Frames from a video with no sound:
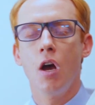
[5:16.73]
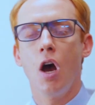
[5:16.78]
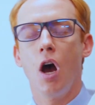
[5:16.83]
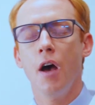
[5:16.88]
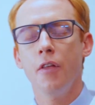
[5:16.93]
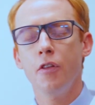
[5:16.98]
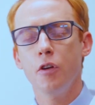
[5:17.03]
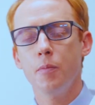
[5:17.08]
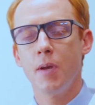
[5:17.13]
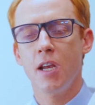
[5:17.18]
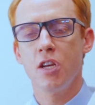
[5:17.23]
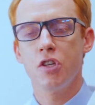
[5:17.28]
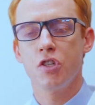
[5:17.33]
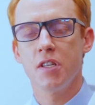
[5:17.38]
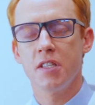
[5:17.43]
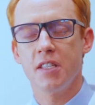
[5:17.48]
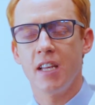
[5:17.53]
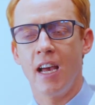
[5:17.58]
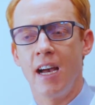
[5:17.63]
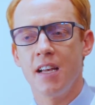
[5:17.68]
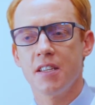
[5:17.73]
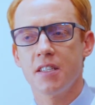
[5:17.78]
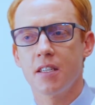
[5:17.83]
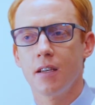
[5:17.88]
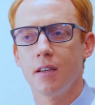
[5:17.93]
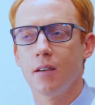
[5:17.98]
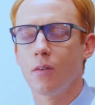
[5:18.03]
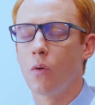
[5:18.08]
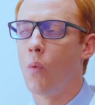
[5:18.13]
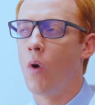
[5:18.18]
Other patients ask,
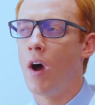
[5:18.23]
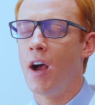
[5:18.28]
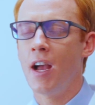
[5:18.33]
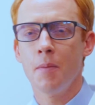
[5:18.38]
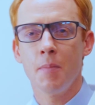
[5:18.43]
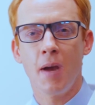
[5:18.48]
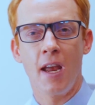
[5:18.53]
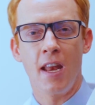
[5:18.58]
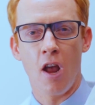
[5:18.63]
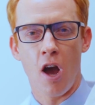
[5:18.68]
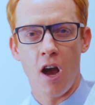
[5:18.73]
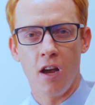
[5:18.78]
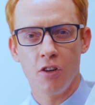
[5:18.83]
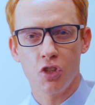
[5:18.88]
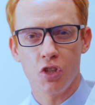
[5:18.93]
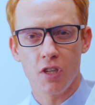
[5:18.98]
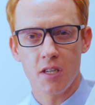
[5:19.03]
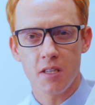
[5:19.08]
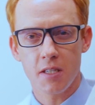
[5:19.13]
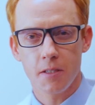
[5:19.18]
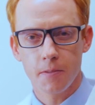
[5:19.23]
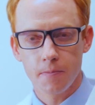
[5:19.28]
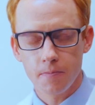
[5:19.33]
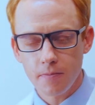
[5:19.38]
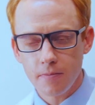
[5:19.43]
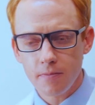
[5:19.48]
why am I nauseous?